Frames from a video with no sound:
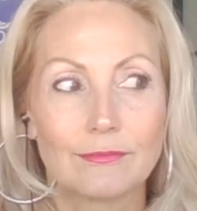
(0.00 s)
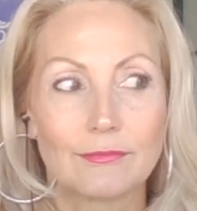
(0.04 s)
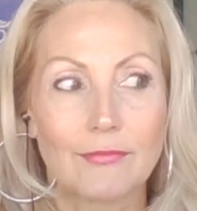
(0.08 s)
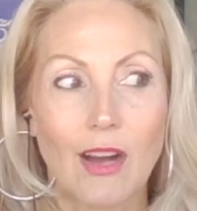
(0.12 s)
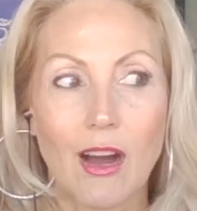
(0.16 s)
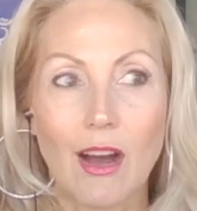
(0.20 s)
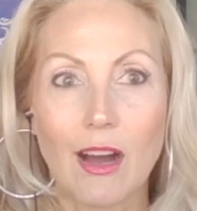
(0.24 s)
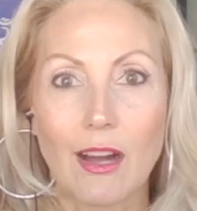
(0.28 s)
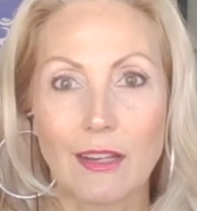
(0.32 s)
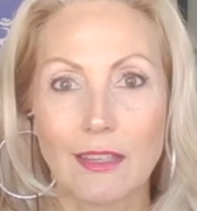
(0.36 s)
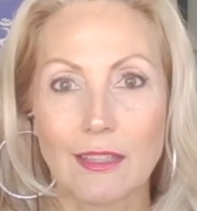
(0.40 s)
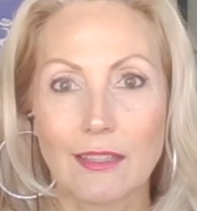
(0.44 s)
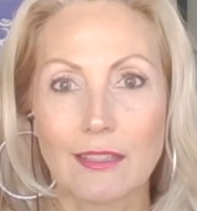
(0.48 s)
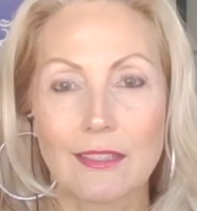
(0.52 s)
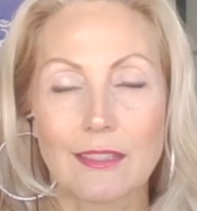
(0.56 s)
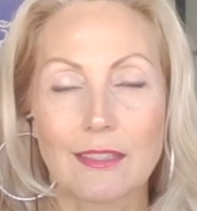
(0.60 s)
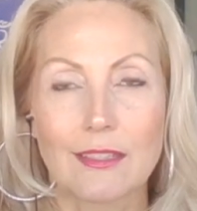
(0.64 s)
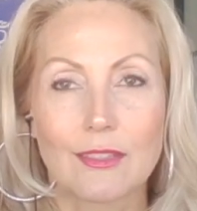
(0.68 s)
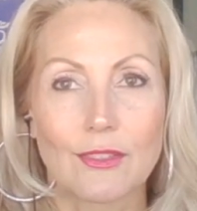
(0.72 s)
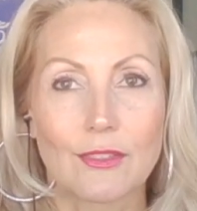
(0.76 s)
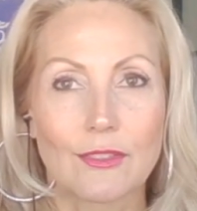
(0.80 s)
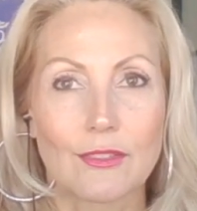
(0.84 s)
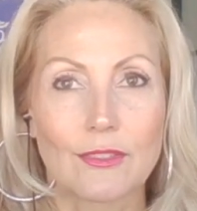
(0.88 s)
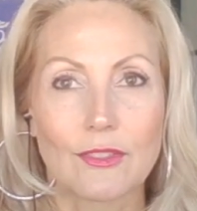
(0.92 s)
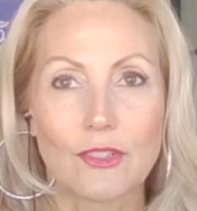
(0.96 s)

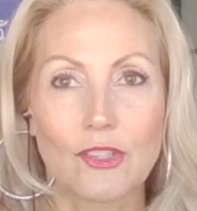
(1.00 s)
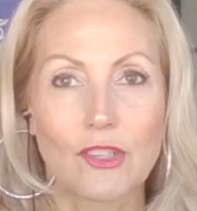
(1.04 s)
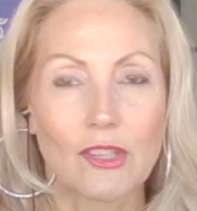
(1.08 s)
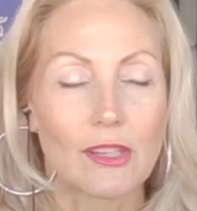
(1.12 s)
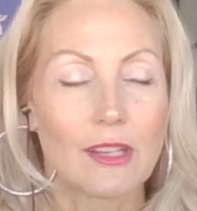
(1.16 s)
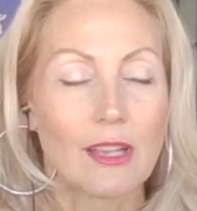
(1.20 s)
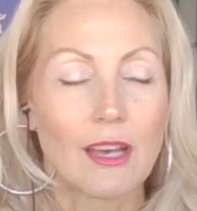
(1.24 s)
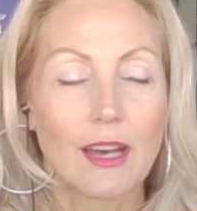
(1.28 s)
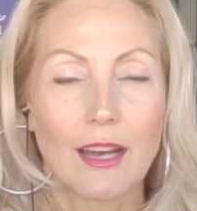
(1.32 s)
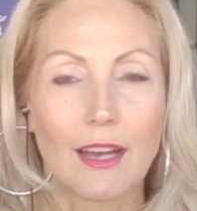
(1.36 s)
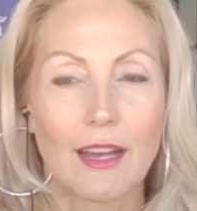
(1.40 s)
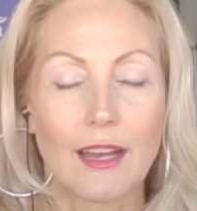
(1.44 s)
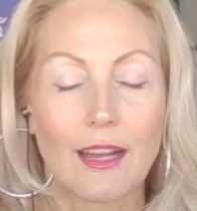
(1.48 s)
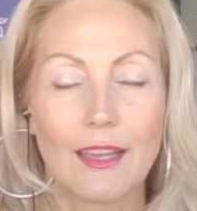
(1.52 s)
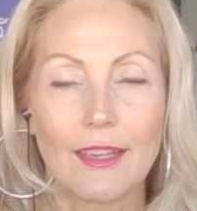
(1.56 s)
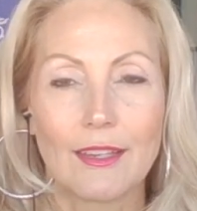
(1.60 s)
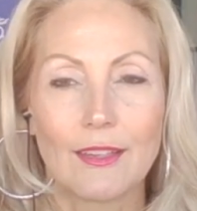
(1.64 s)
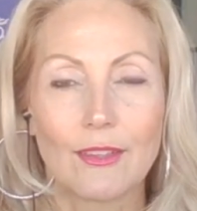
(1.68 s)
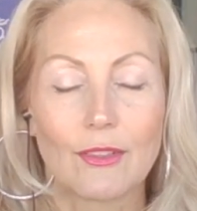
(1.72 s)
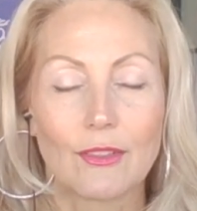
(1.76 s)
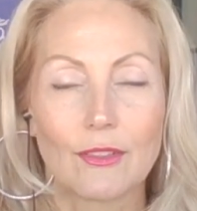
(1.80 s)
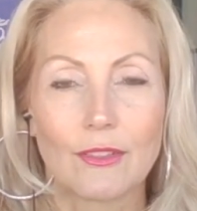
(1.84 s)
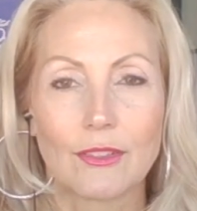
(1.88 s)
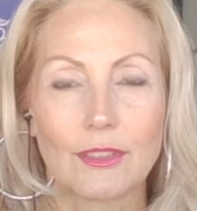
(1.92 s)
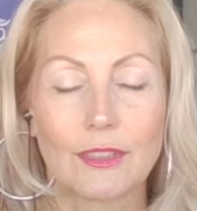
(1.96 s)
August or
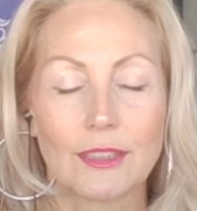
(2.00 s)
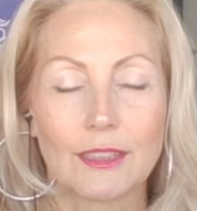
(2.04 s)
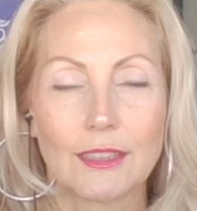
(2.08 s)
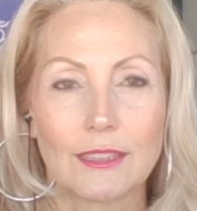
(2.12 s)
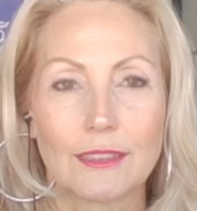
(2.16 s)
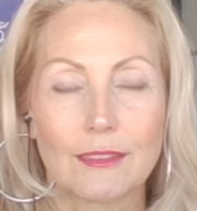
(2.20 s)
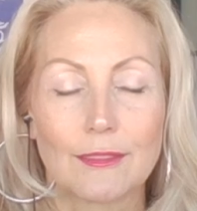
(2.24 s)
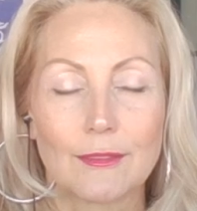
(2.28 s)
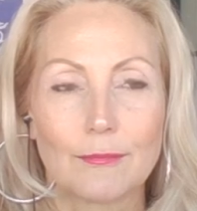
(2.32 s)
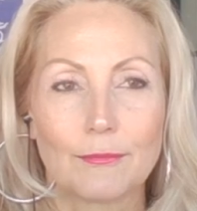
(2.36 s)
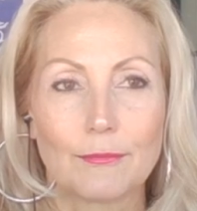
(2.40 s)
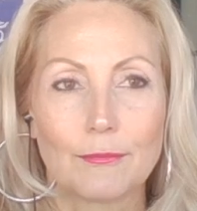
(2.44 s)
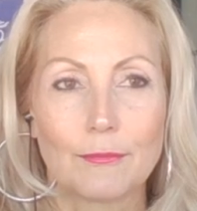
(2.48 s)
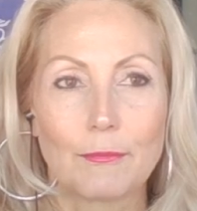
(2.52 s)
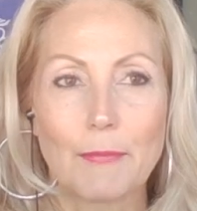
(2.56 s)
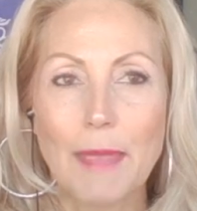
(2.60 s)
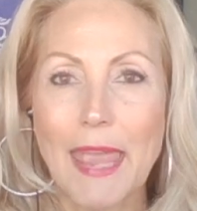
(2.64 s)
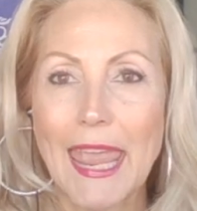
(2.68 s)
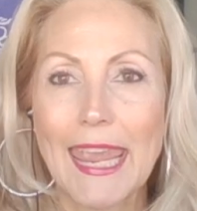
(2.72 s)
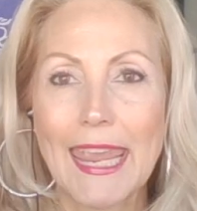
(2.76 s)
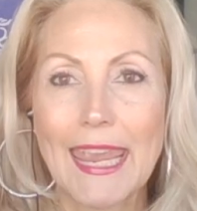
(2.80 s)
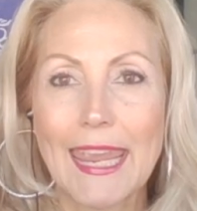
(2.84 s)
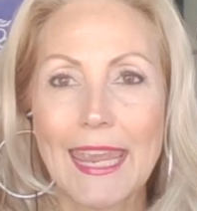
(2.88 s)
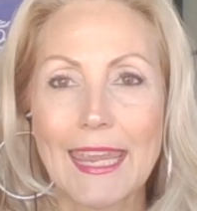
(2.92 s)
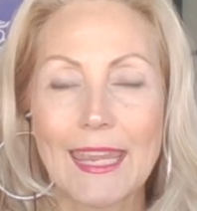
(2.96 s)
July or
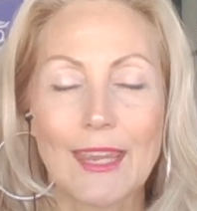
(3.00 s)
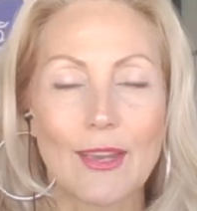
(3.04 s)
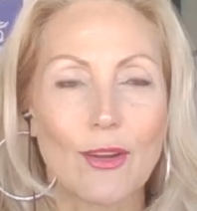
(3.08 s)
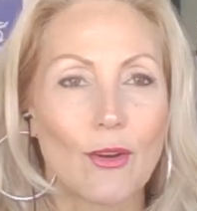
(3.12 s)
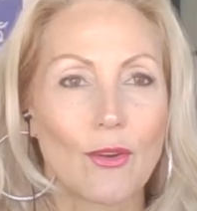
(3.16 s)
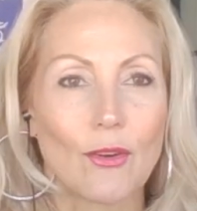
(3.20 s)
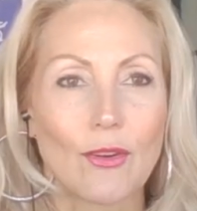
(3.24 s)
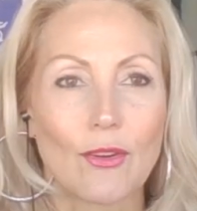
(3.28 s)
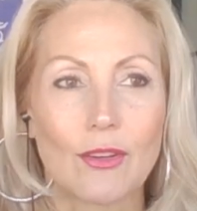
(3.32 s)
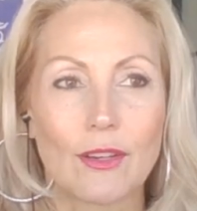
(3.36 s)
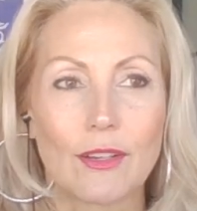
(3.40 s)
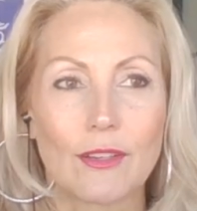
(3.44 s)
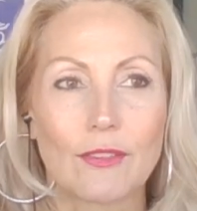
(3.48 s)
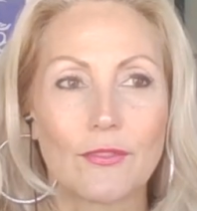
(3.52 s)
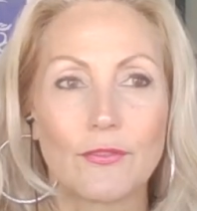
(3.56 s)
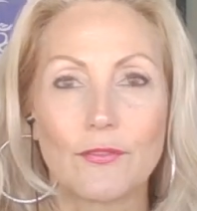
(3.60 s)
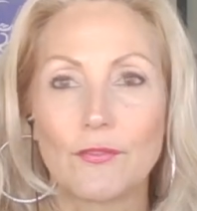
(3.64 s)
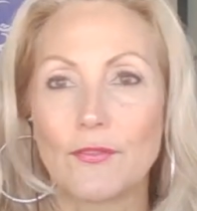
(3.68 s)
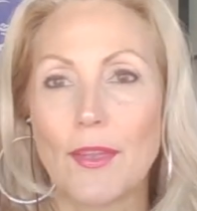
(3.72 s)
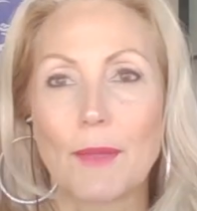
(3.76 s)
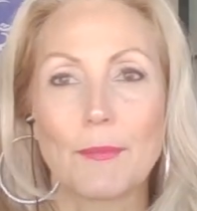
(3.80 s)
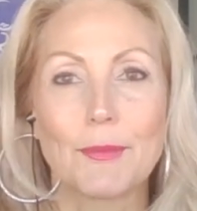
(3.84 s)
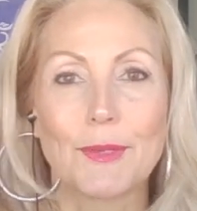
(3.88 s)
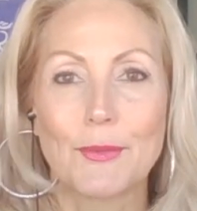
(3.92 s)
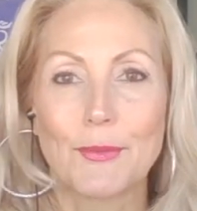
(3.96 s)
May or
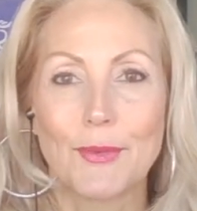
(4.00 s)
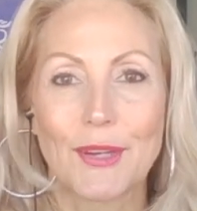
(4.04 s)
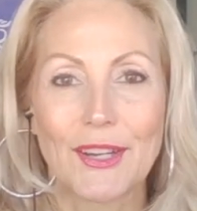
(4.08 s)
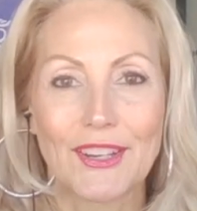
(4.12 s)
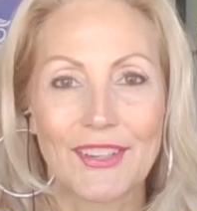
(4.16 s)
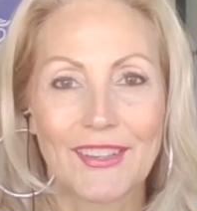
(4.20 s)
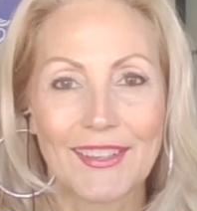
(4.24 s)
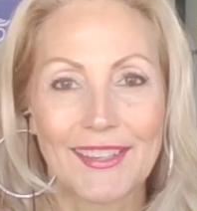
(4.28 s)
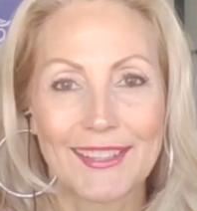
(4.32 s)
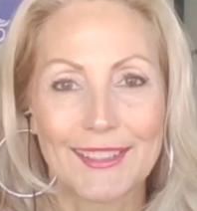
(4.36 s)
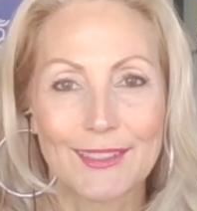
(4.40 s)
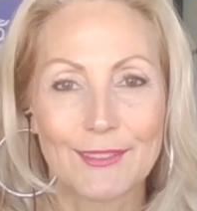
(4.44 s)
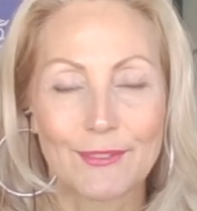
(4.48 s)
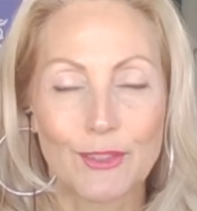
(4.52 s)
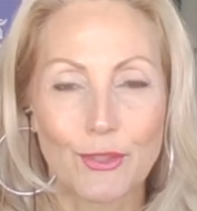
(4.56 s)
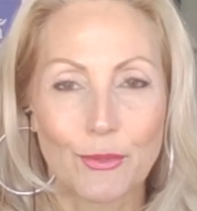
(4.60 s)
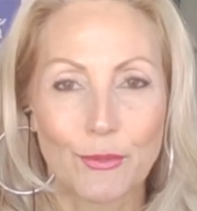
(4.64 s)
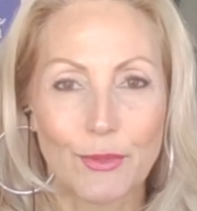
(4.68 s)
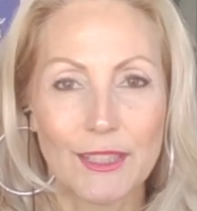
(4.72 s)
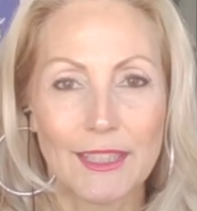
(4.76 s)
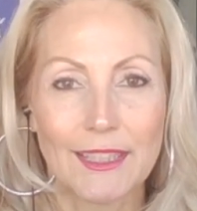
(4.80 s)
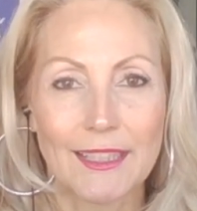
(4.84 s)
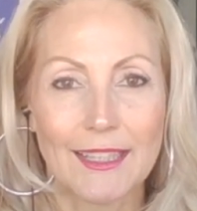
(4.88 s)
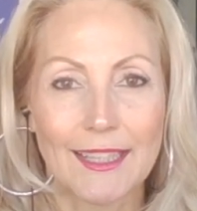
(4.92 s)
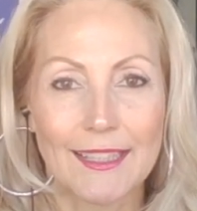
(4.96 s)
February of
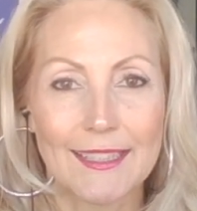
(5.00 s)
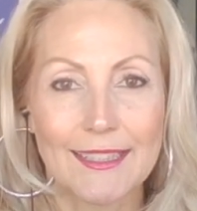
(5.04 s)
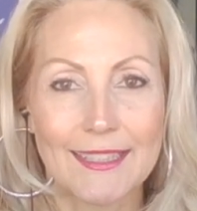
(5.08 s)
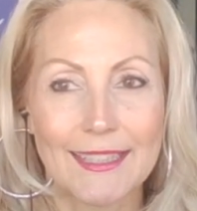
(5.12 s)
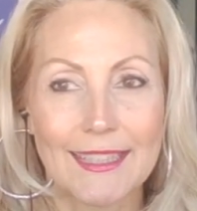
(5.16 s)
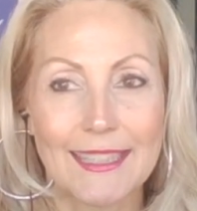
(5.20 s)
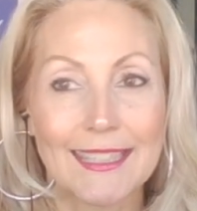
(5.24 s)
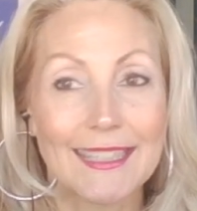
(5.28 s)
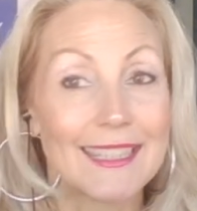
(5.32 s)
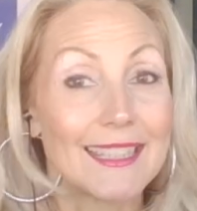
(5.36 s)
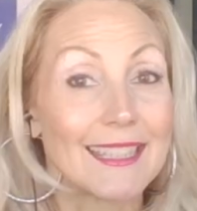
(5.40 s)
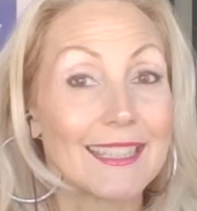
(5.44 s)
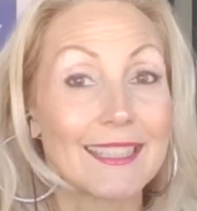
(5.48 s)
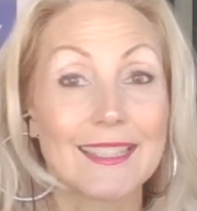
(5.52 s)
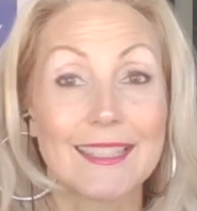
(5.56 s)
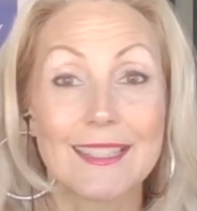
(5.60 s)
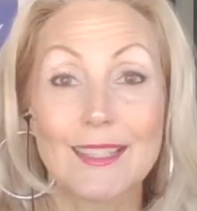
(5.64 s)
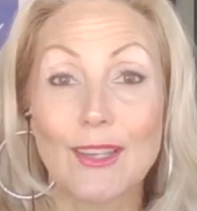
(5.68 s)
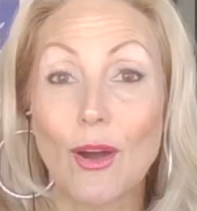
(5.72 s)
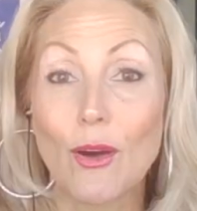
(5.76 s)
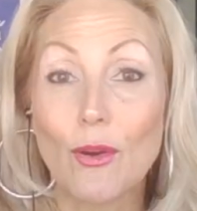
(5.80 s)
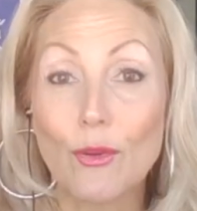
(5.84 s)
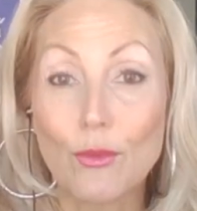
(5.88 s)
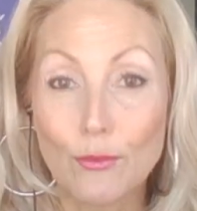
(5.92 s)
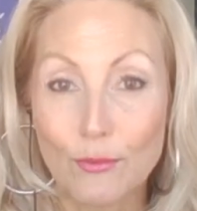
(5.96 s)
twenty nineteen.
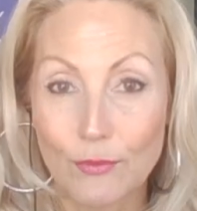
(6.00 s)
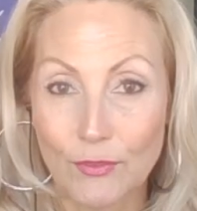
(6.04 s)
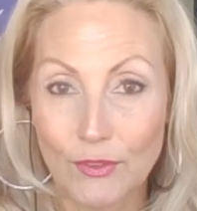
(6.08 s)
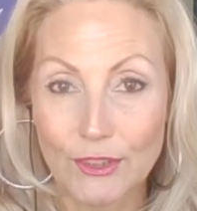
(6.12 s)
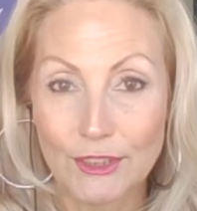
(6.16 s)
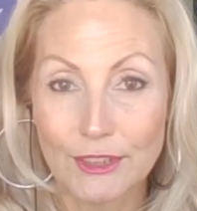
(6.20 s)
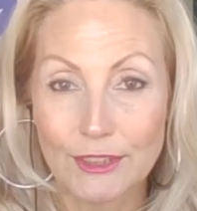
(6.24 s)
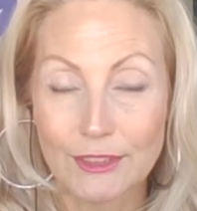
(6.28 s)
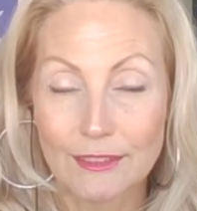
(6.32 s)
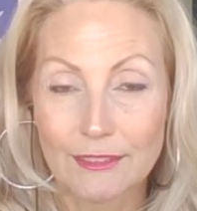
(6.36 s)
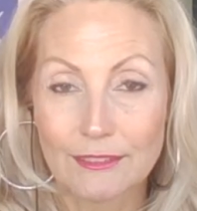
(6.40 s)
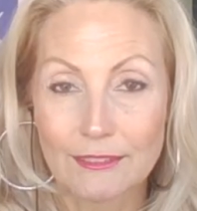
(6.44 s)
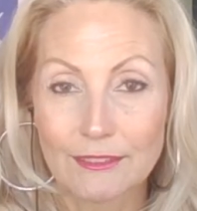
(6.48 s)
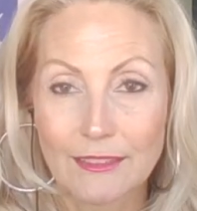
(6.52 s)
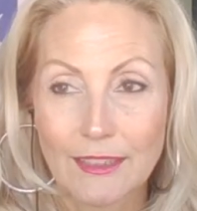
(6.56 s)
It's over.